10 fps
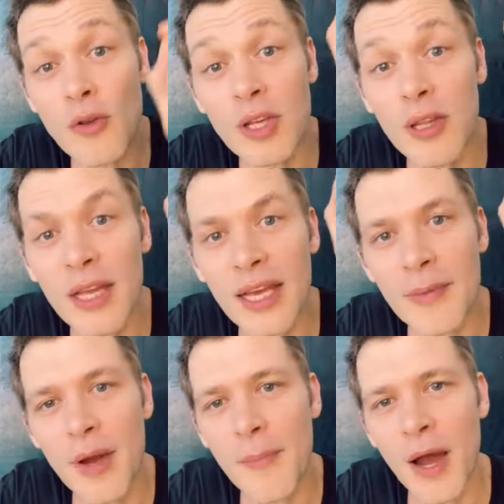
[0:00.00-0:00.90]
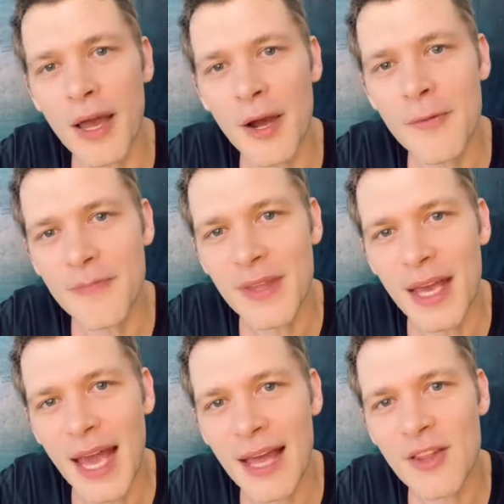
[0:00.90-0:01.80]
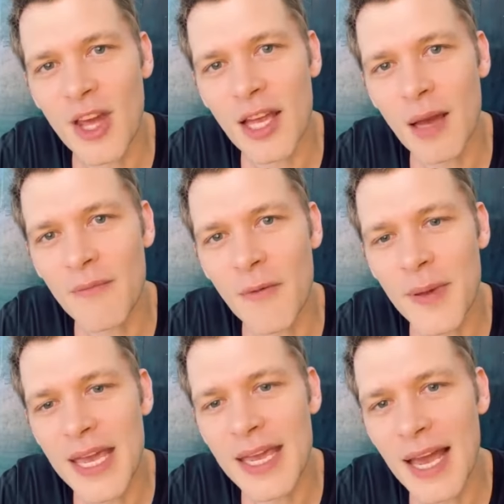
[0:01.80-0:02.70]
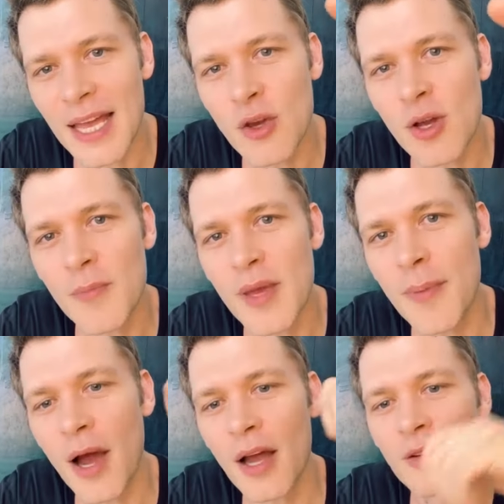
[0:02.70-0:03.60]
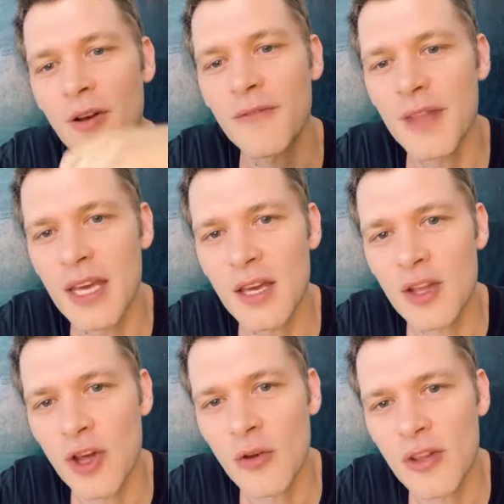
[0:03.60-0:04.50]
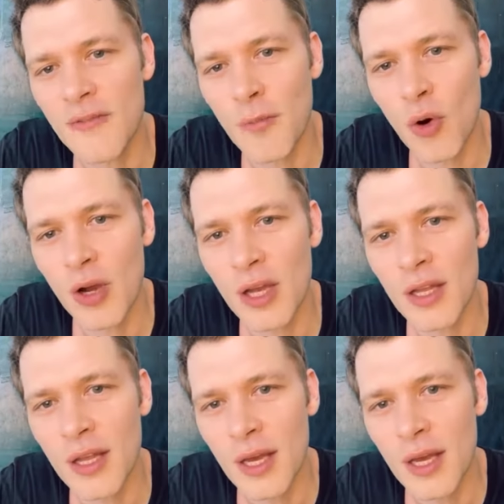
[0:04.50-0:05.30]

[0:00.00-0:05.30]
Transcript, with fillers: to the link in my bio and sign up for Peak, and you can be a part of the Joseph Morgan